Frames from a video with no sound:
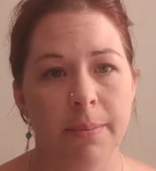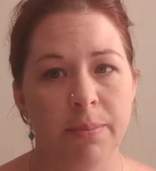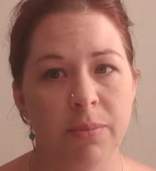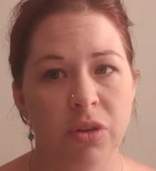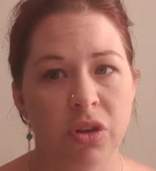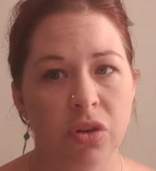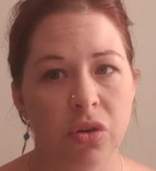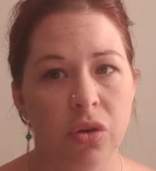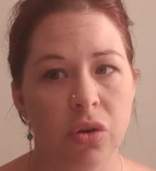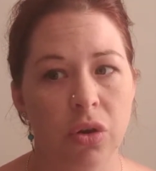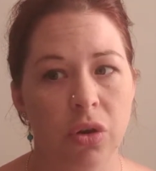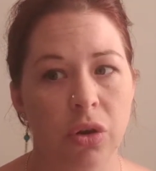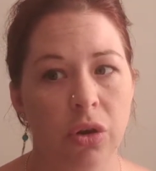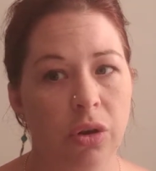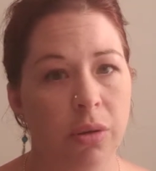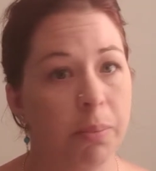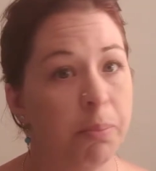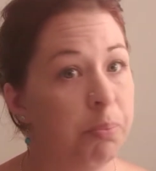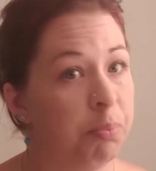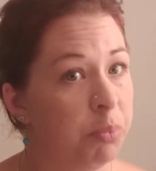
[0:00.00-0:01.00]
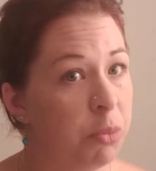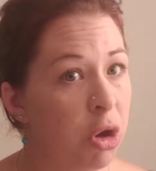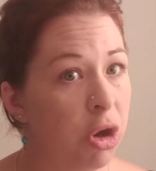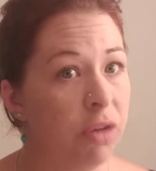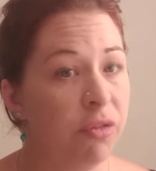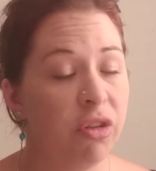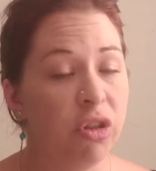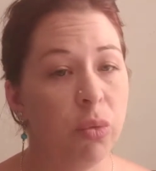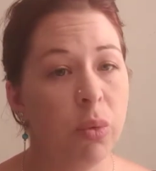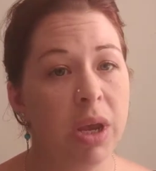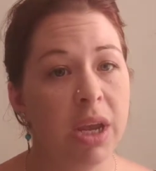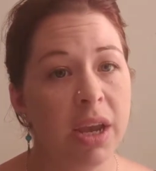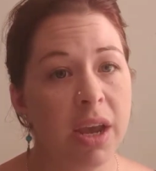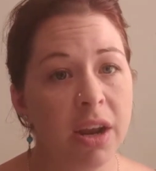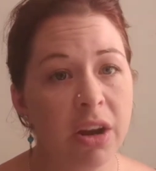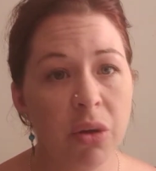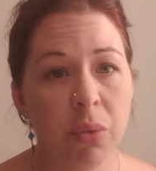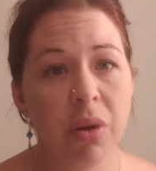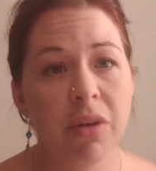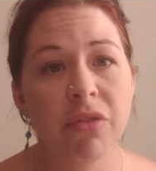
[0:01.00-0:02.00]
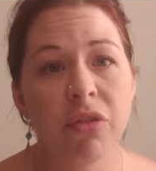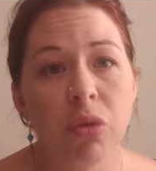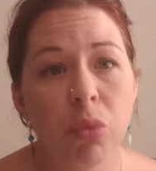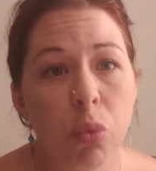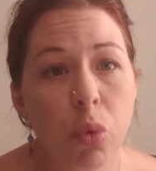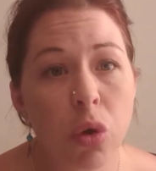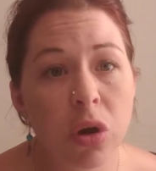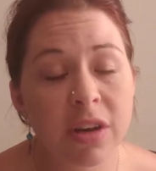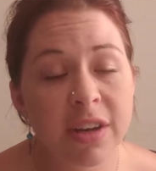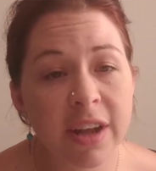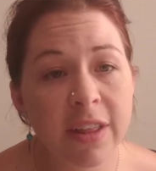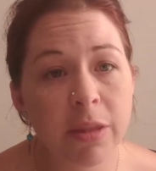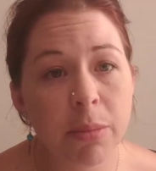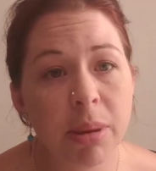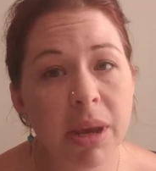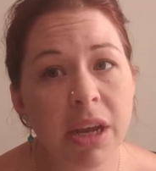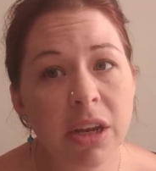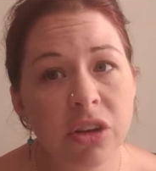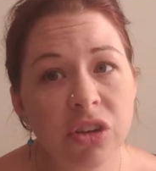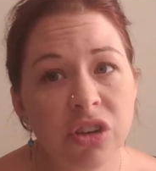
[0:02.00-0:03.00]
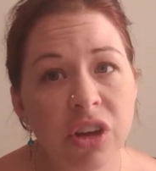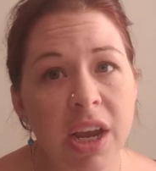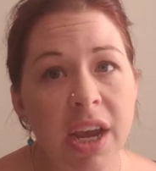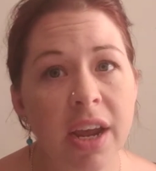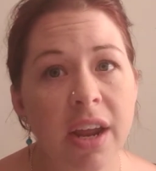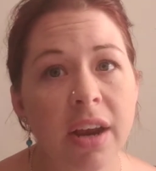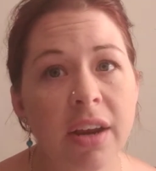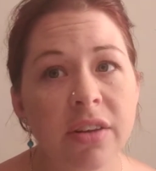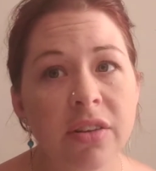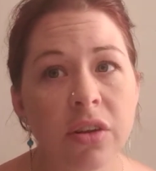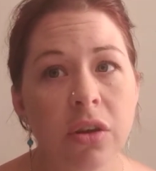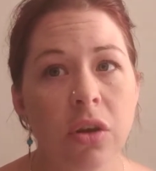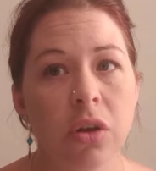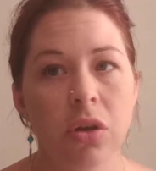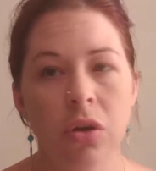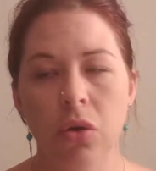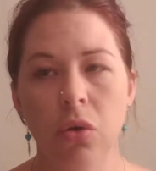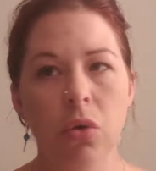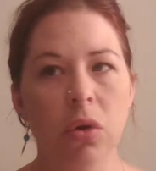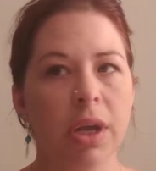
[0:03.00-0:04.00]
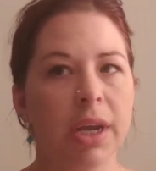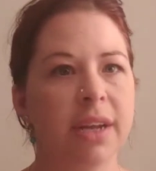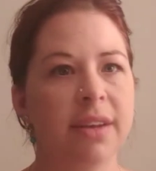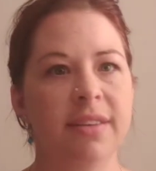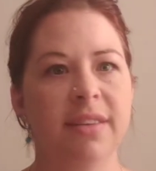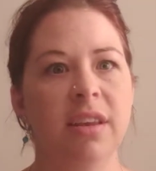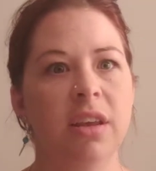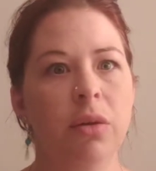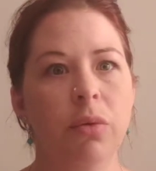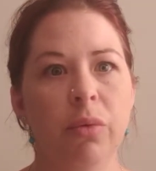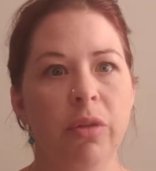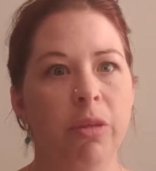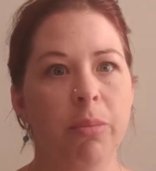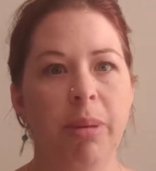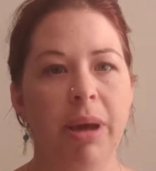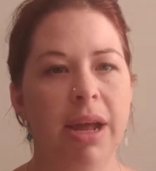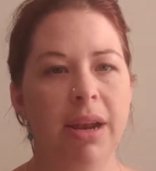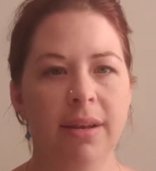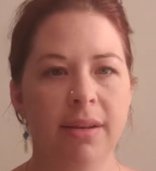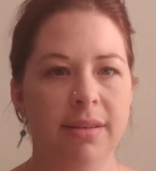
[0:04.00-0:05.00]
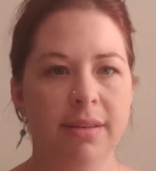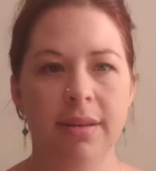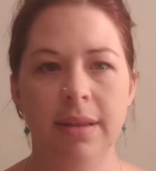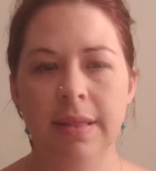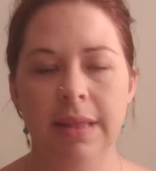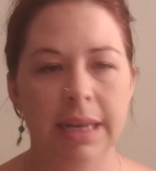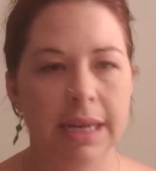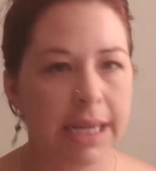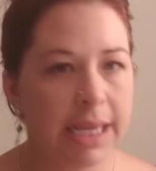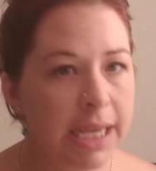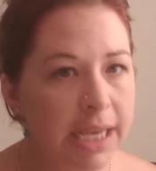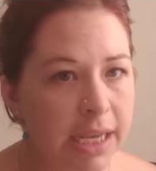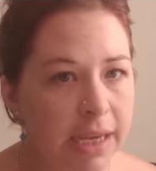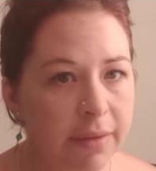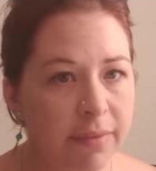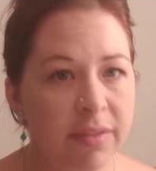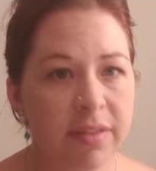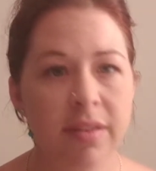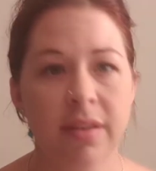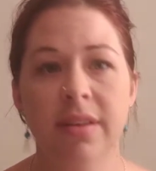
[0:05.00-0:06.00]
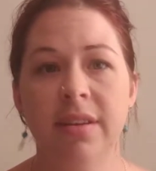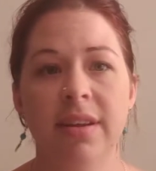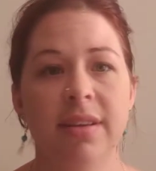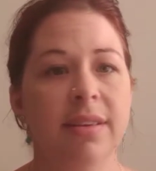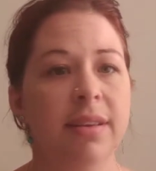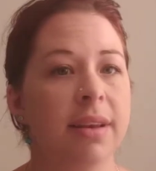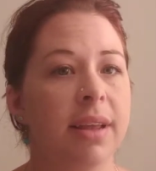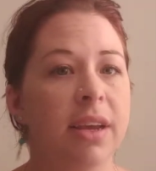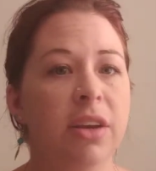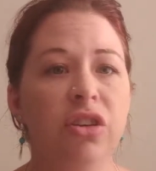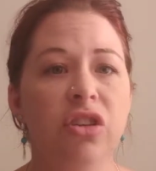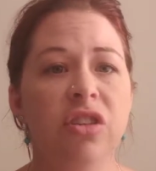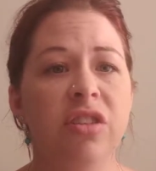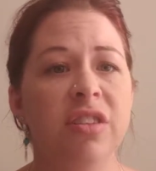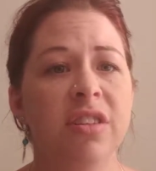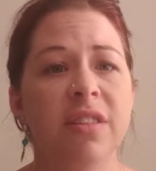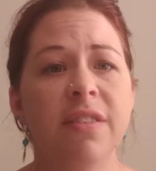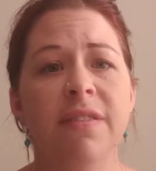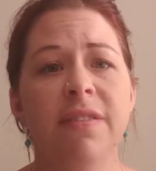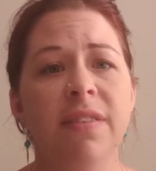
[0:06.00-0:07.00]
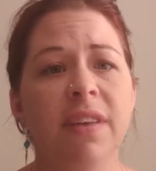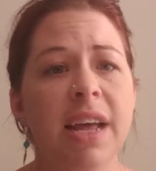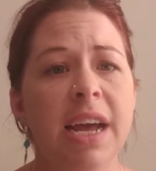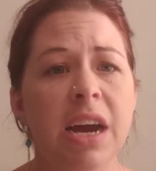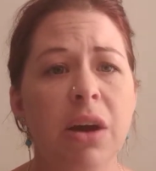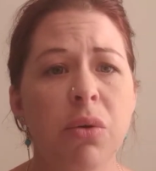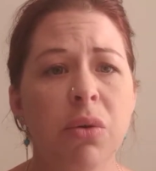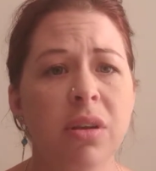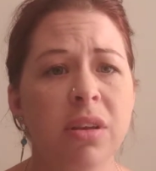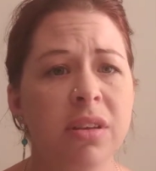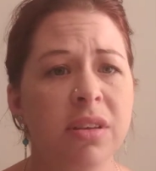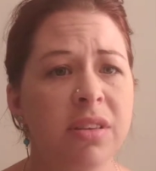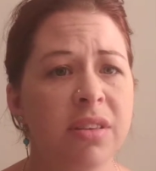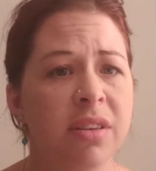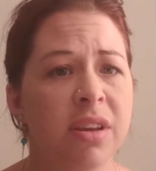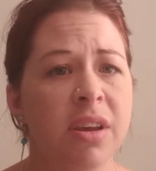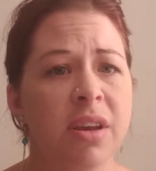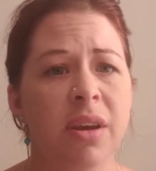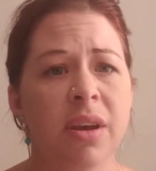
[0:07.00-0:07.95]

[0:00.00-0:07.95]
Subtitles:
So over the weekend I went for a walk down the beach and all I could see were the patterns in the leaves, the tessellations in the flowers.